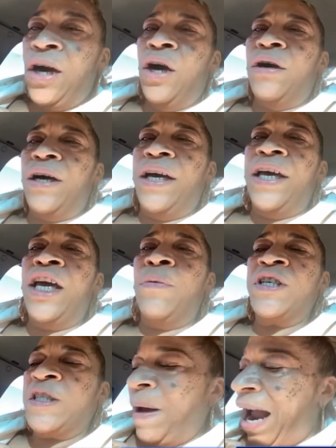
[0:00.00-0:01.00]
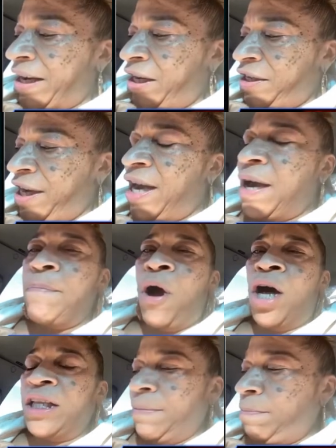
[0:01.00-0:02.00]
Oh, it was Spidey D and
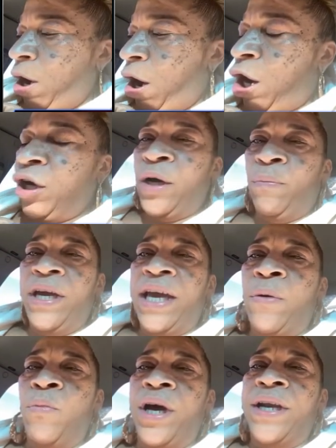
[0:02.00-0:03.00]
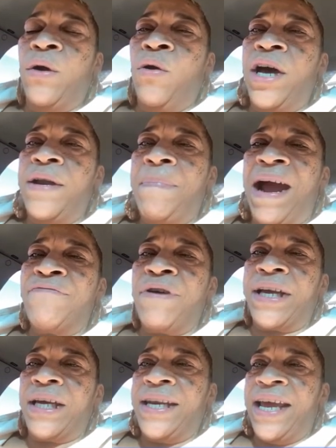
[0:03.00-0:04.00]
Molly Mall, and it went on my
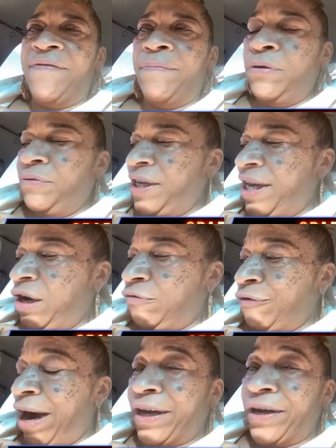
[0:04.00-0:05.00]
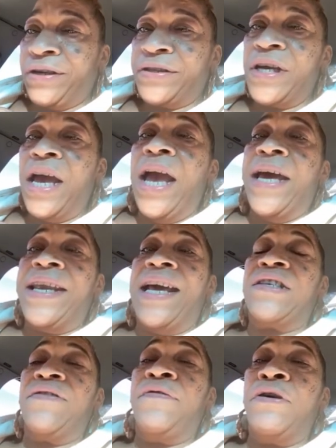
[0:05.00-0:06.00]
record label, Nia Records. Mm-hmm.
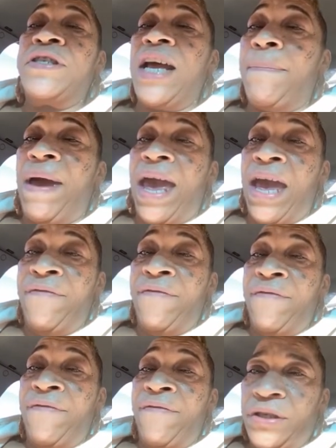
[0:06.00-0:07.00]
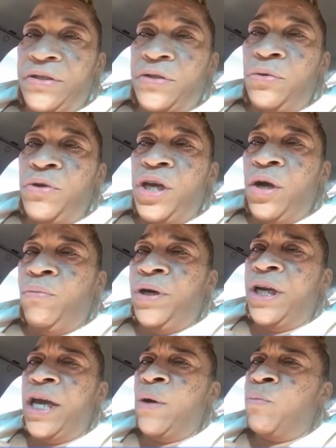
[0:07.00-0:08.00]
That's the first time I ever was in the studio
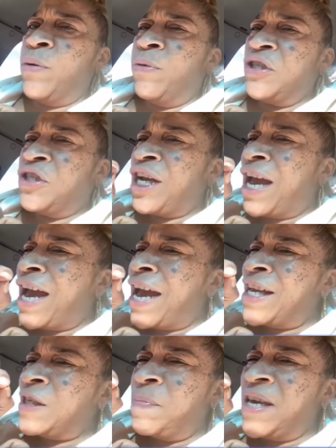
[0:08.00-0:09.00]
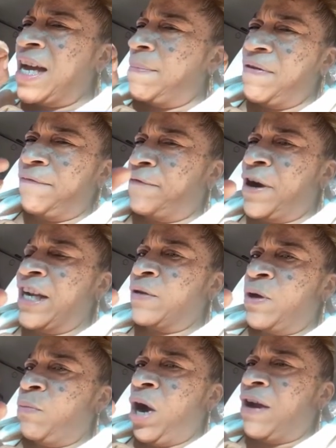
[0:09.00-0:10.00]
with her, and we were just becoming friends.
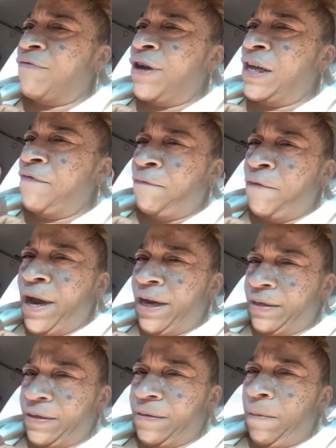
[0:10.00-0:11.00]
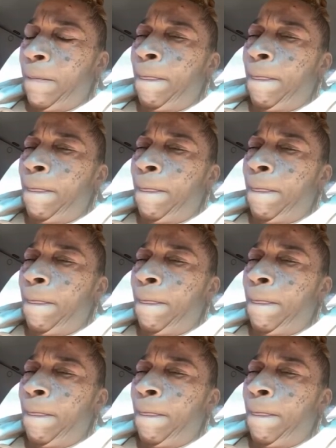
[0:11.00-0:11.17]
We weren't really friends.